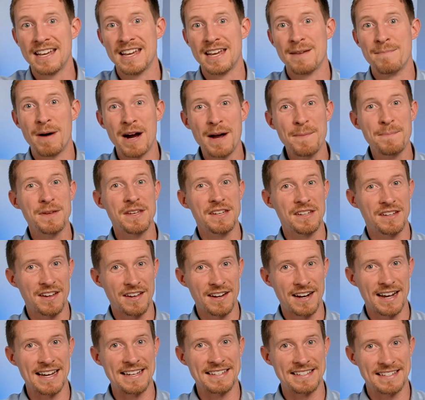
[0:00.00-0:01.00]
it might be a
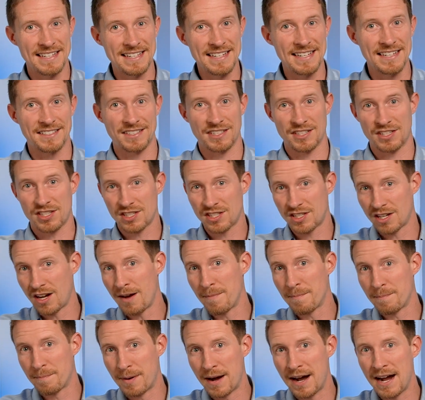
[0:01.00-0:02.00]
good idea to
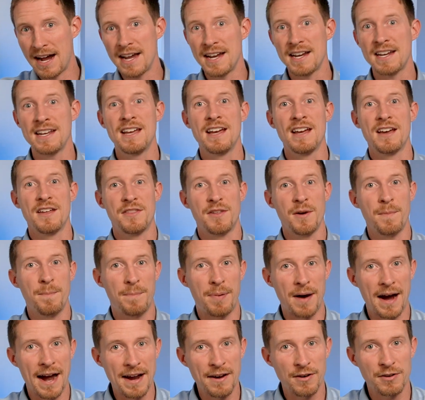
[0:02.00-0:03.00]
stop by the
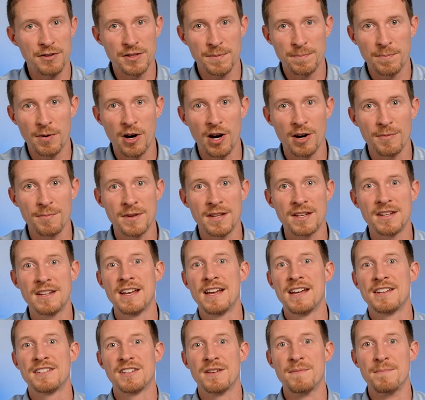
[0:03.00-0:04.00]
buyer department
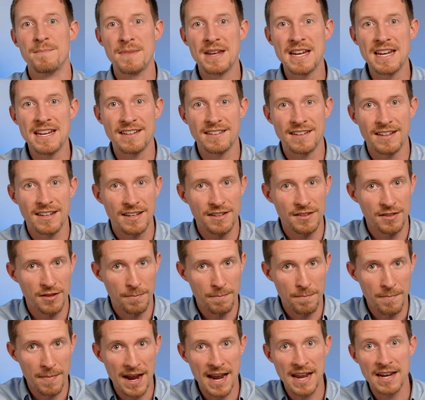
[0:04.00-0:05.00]
to meet the
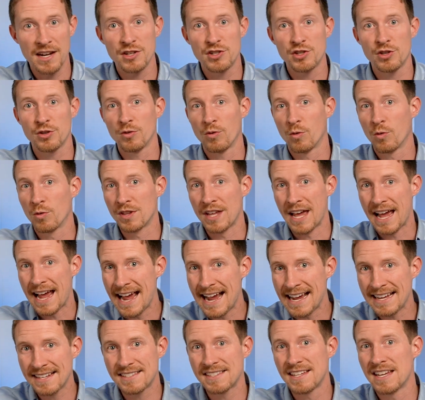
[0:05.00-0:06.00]
manager or the
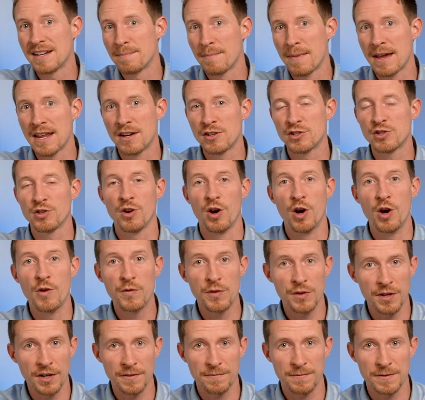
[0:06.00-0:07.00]
asset manager
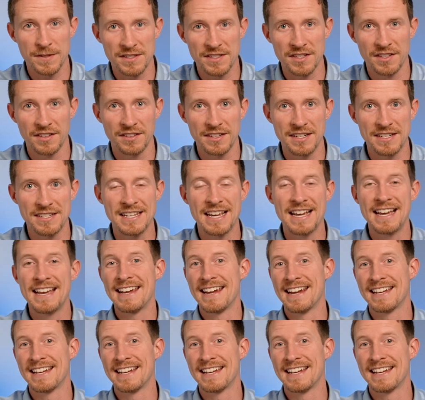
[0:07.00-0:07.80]
over their facilities,